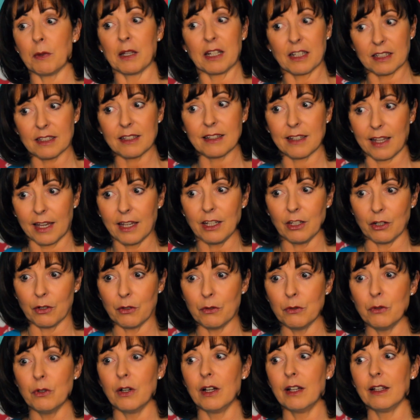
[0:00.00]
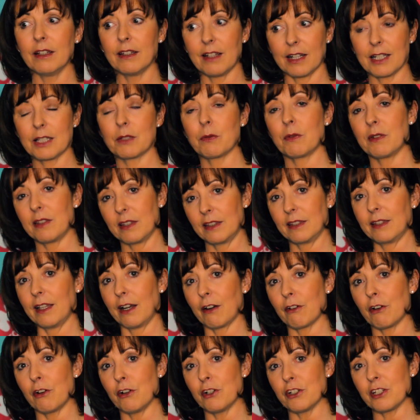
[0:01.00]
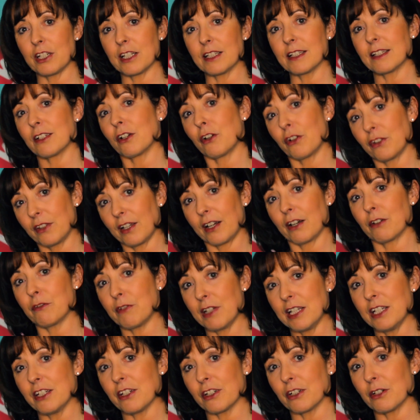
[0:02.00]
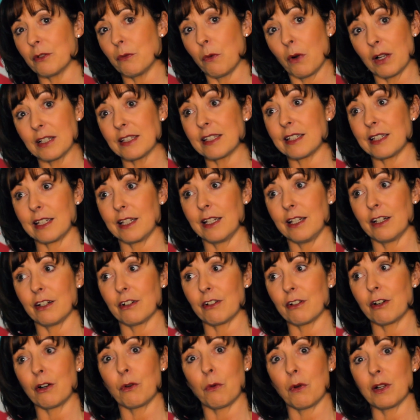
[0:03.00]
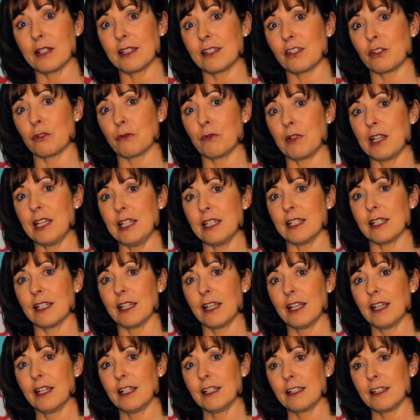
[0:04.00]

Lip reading: because they know that's what their audience or their reader wants to hear or wants to read.